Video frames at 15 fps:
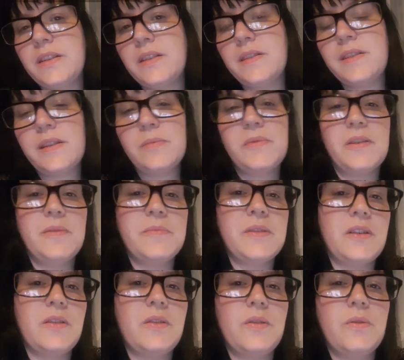So sometimes
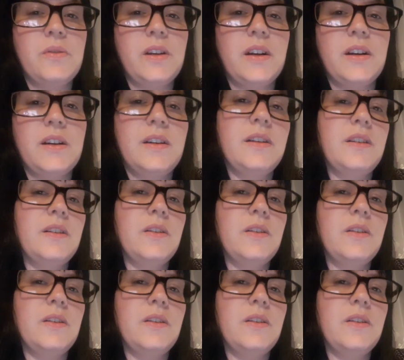I'll call her